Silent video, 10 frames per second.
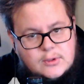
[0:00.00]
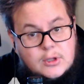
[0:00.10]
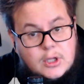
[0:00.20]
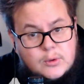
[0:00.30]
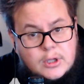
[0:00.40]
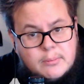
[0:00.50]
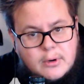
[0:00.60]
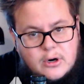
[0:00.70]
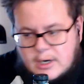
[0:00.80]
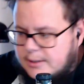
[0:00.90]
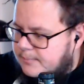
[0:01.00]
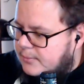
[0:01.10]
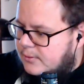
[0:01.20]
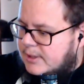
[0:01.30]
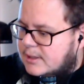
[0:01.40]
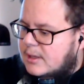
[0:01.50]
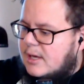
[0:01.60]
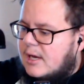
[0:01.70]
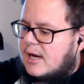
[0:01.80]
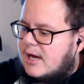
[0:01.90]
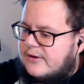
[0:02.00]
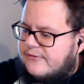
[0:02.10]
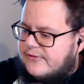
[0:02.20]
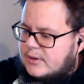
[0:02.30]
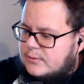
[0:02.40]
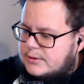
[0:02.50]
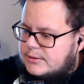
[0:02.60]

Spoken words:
local barley? Well, I found